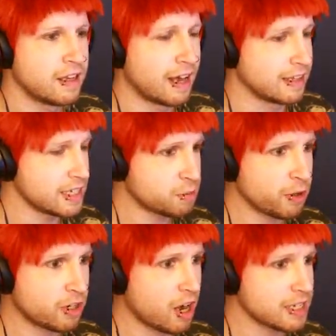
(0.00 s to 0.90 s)
At least
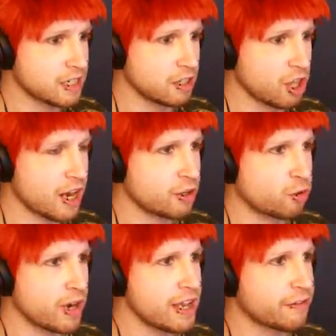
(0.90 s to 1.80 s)
we're causing a lot of
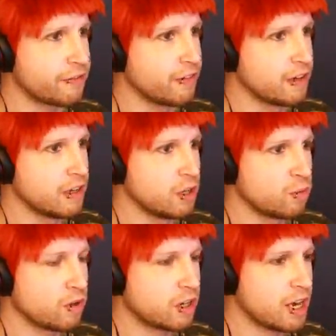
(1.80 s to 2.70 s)
grief.
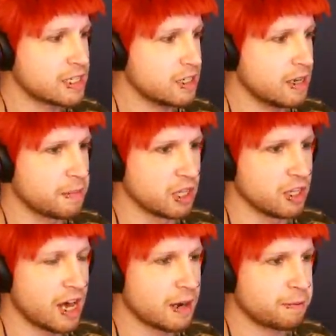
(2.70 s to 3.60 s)
We're causing them a
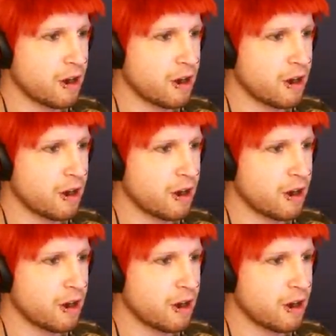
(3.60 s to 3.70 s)
lot of